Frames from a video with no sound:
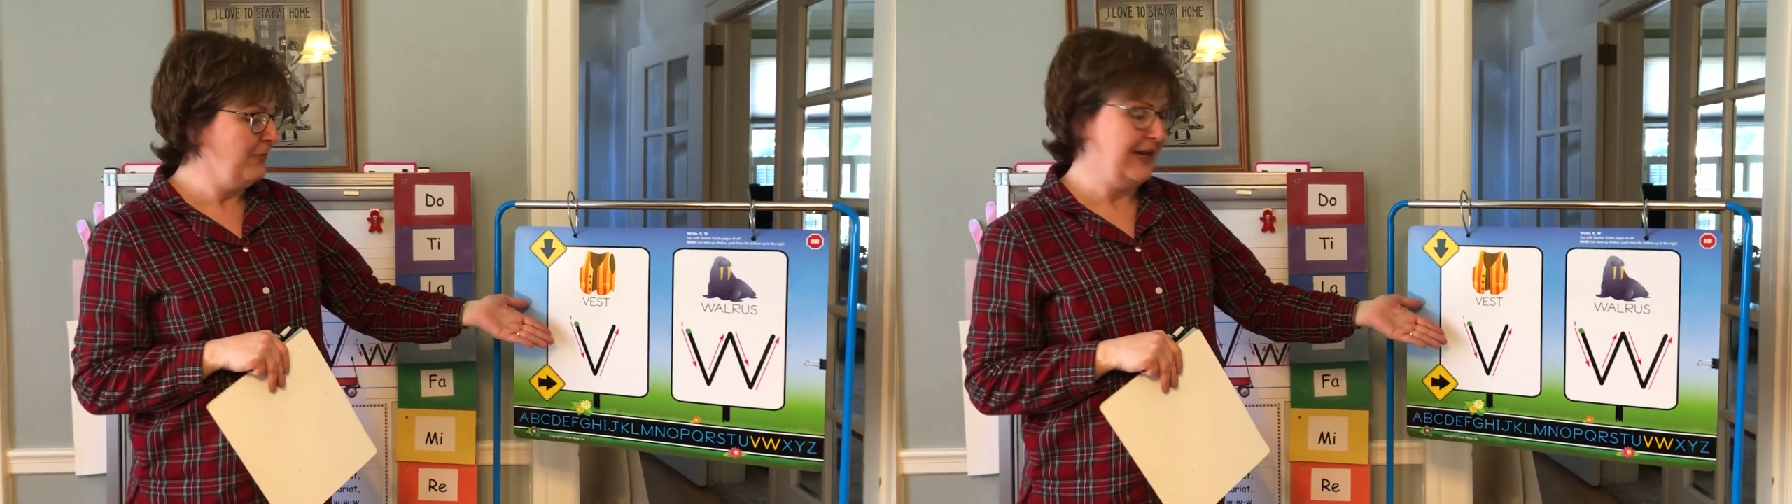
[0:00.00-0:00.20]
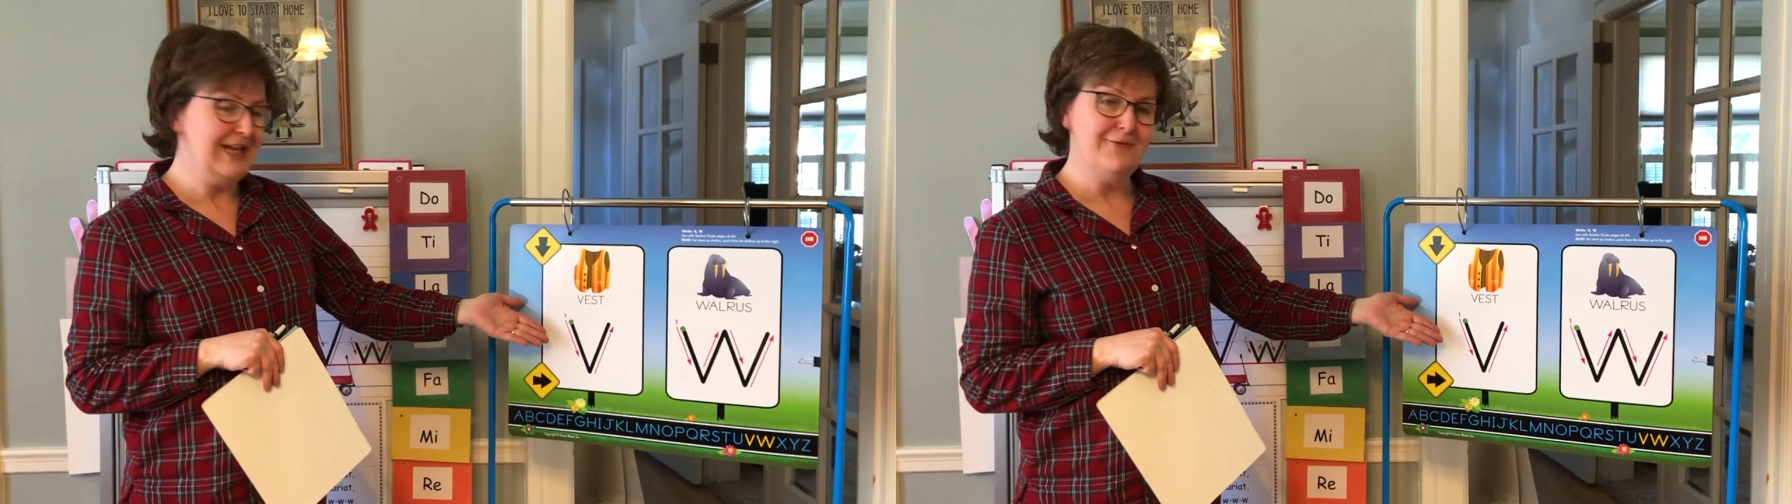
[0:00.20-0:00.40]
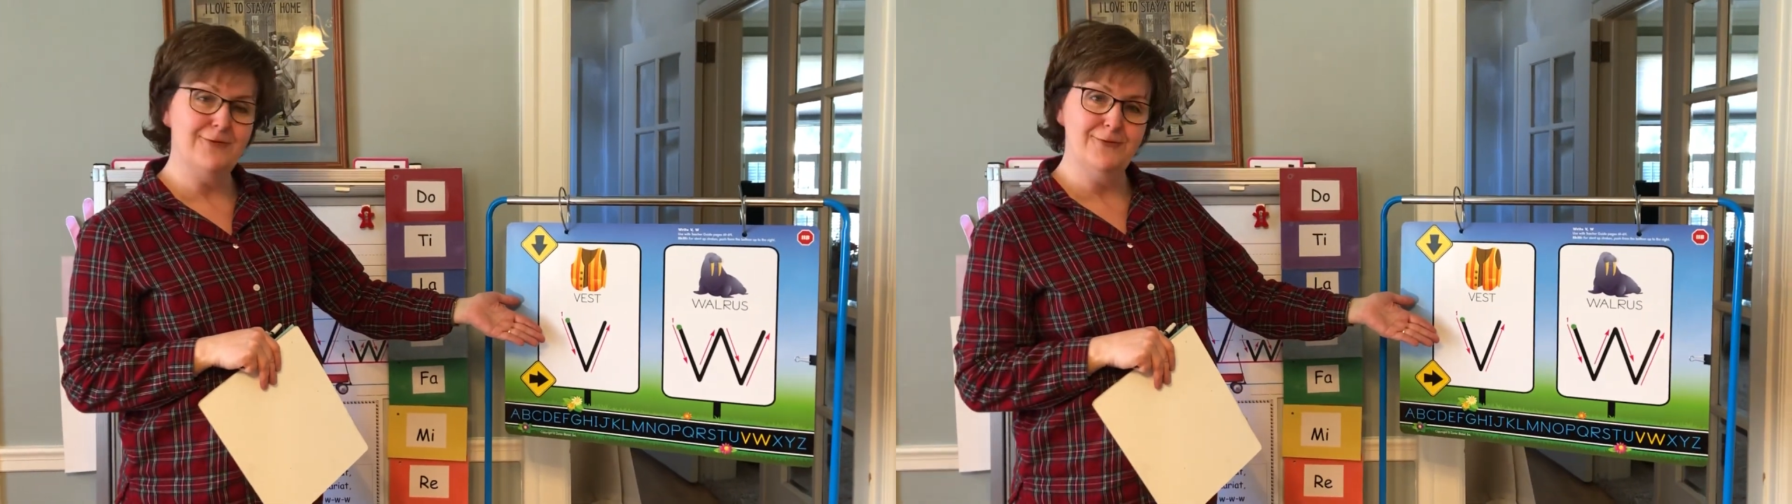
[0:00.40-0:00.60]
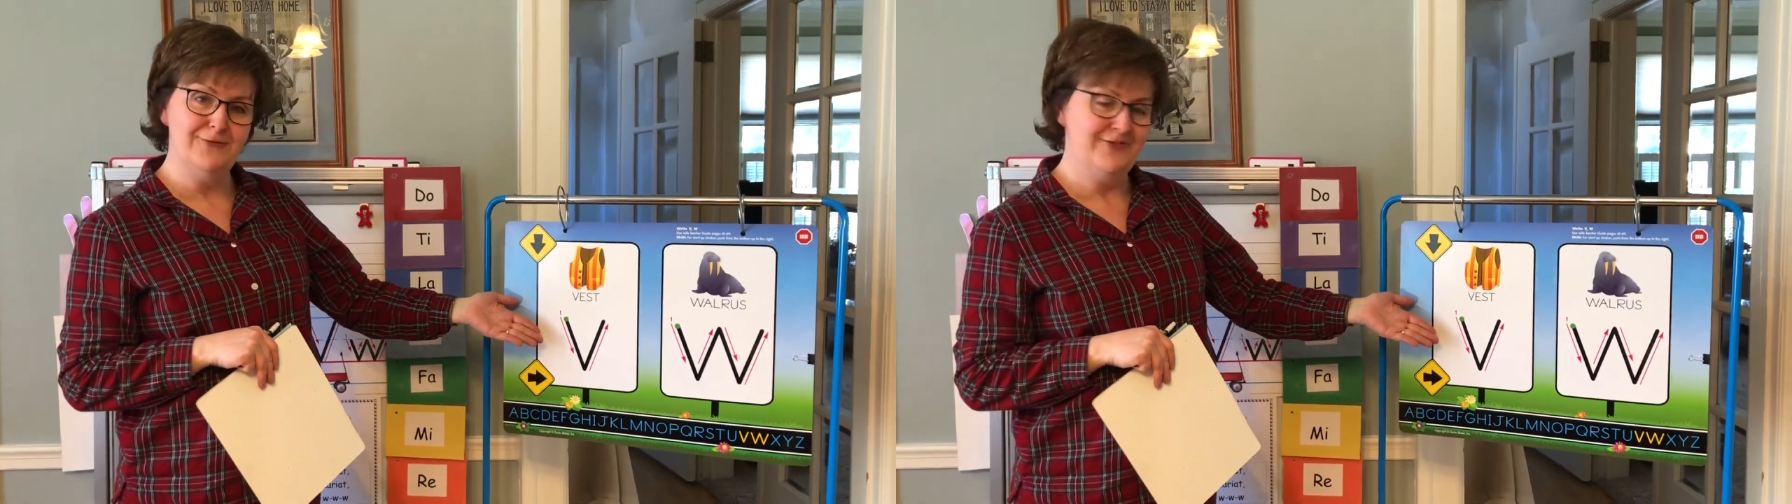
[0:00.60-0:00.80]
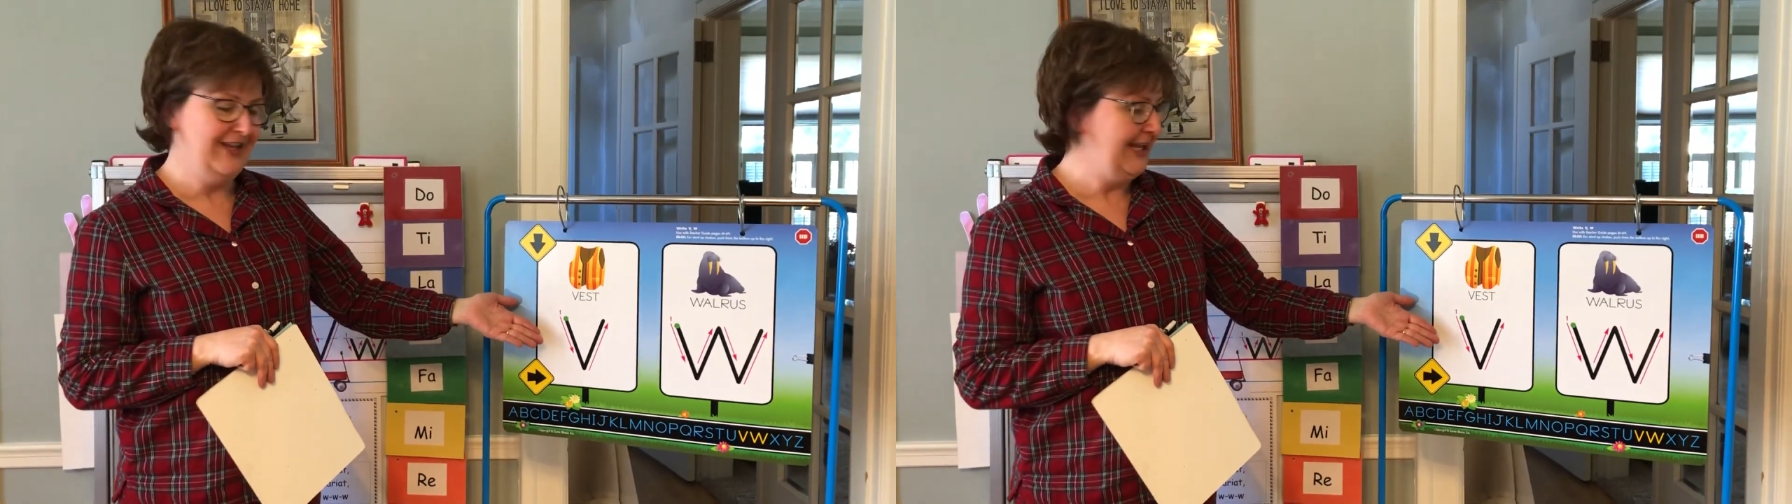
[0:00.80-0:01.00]
buddy for
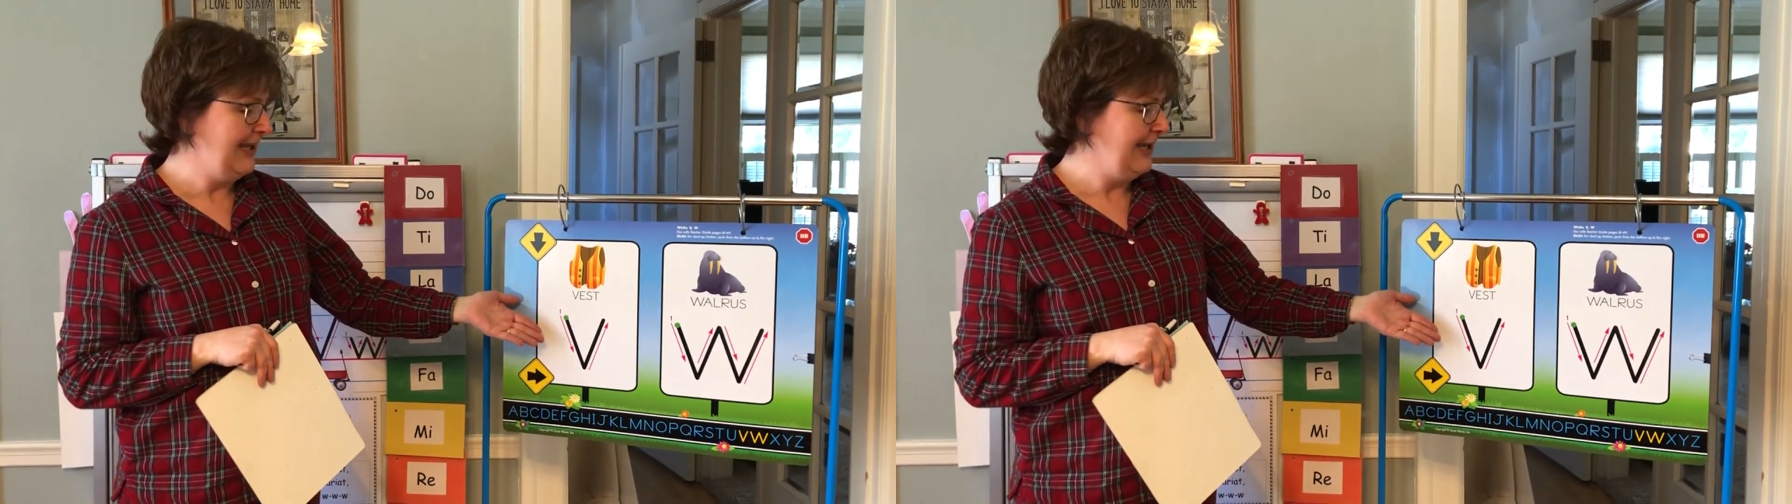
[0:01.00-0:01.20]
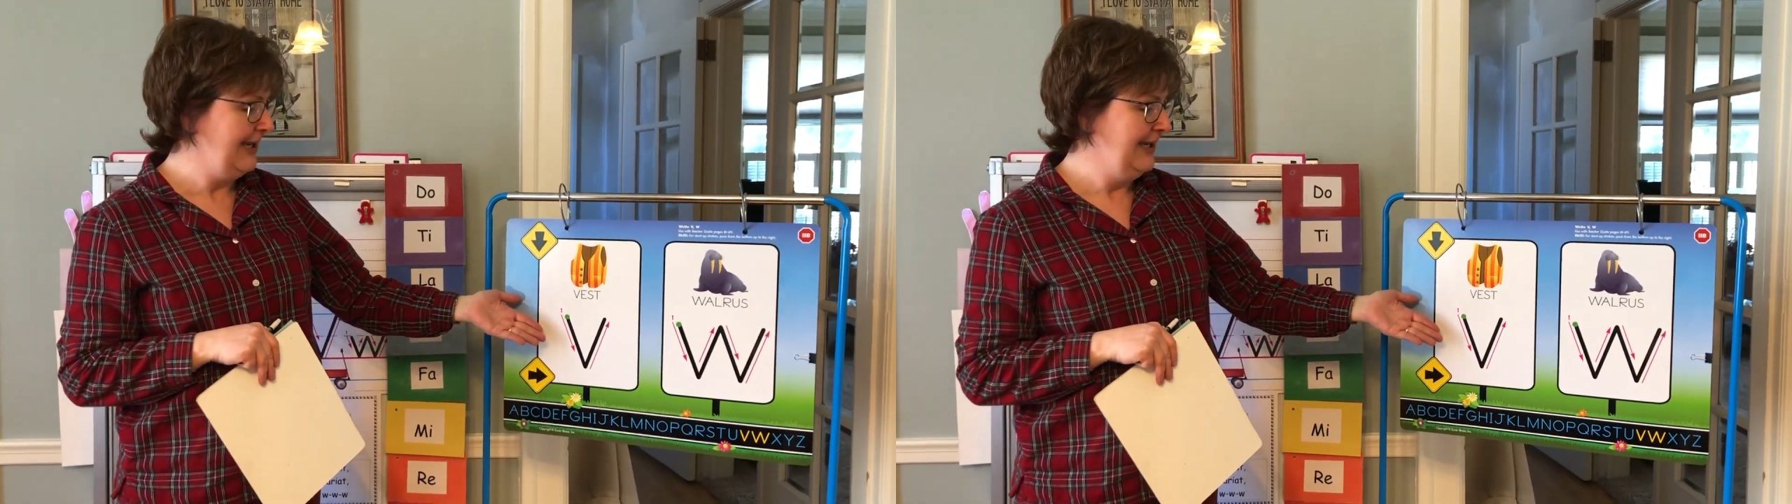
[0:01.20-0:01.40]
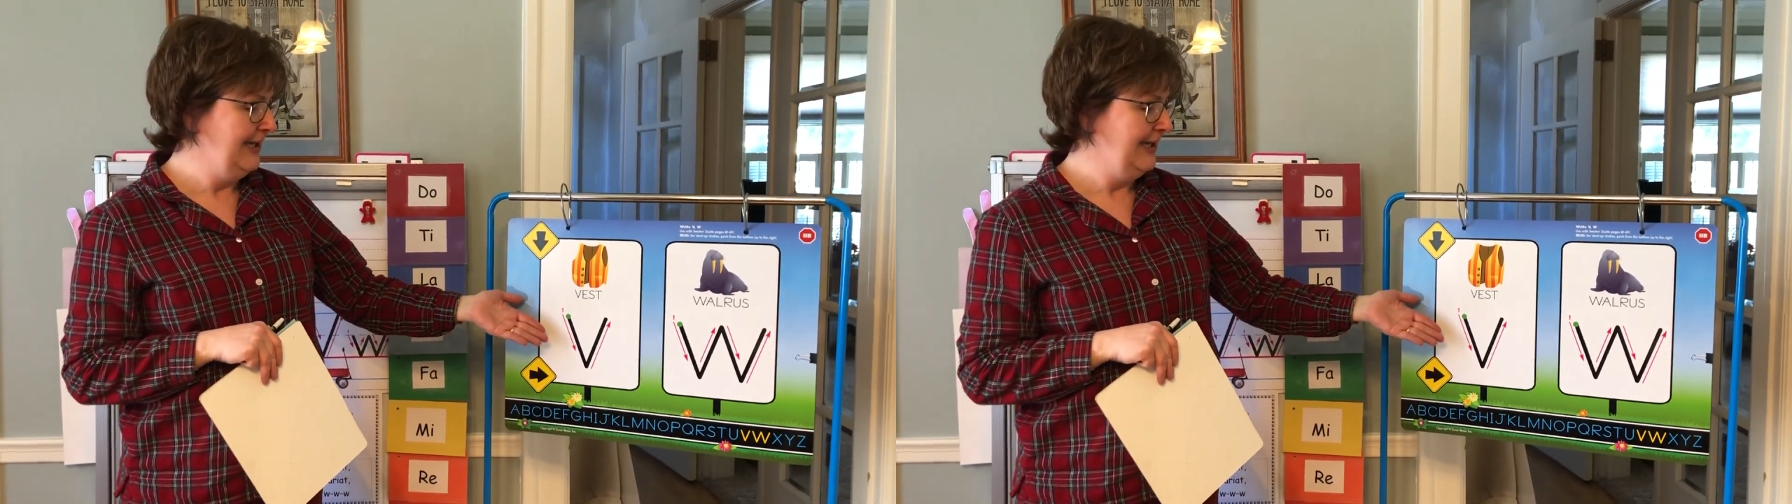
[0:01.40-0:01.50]
V